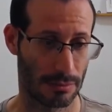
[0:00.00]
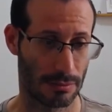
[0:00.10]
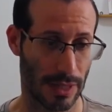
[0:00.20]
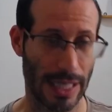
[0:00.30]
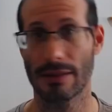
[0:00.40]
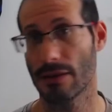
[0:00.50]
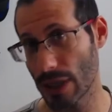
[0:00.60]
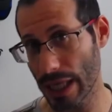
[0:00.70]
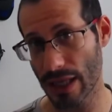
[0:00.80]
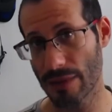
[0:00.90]
and
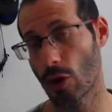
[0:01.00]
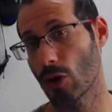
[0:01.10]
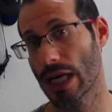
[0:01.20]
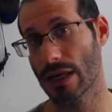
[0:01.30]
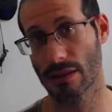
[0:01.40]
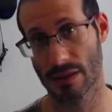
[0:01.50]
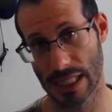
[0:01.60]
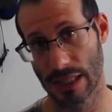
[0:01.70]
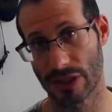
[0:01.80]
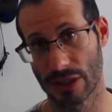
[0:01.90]
run them on our server.